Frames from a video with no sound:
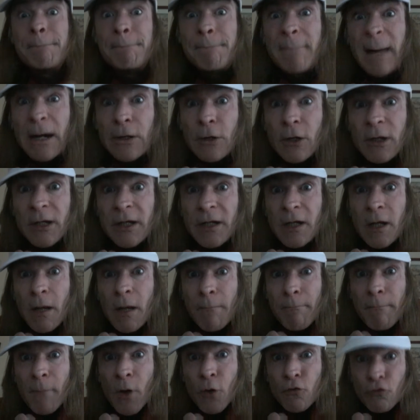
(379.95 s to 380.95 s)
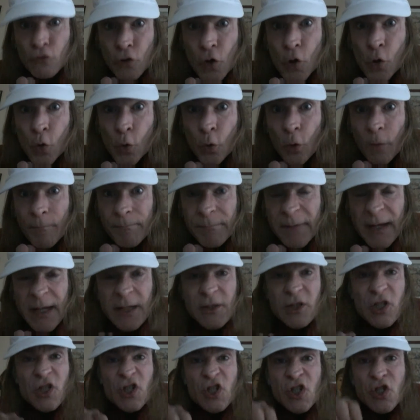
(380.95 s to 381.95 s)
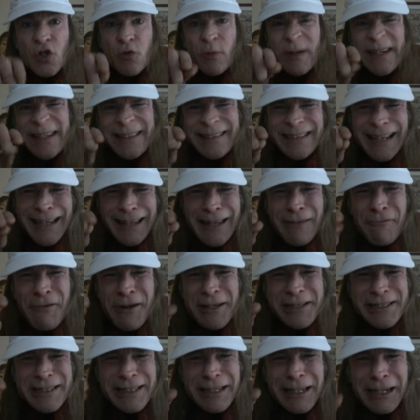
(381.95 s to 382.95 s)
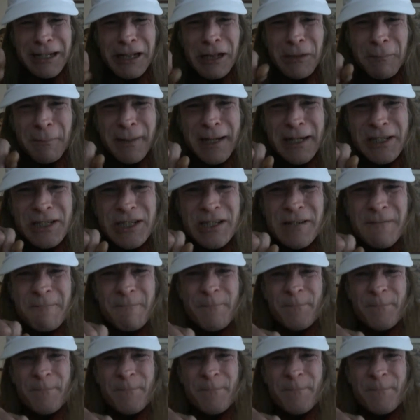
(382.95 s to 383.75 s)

Marilyn Monroe. He just tweaked the lyrics a little bit.